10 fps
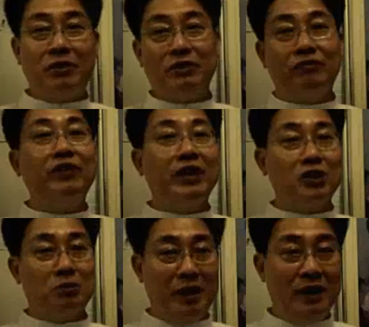
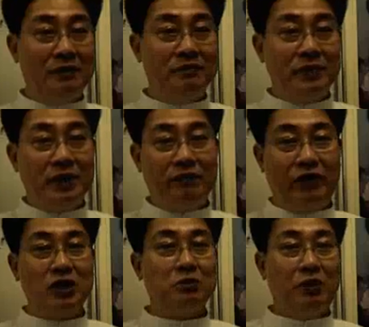Frenchman,
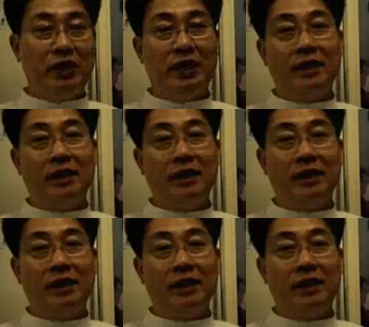French brother.